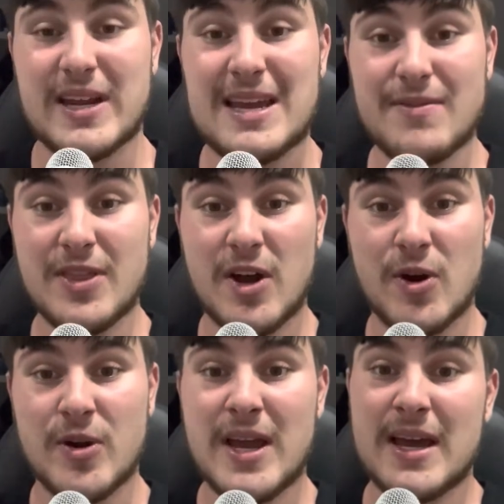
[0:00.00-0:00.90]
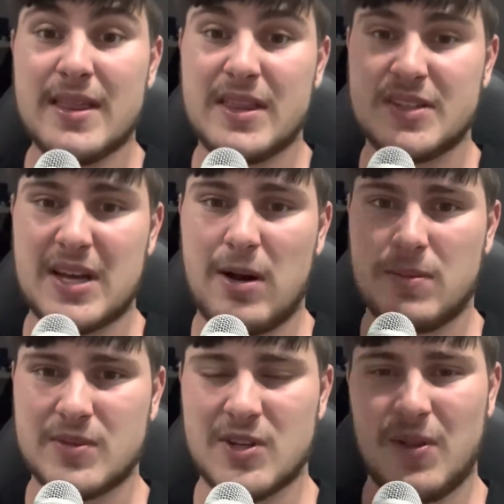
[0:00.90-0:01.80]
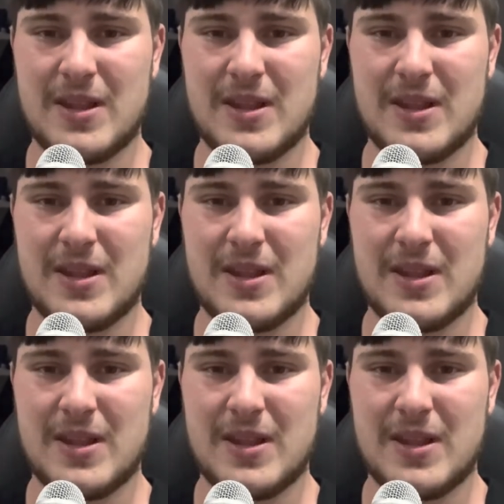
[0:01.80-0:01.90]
even though this album is not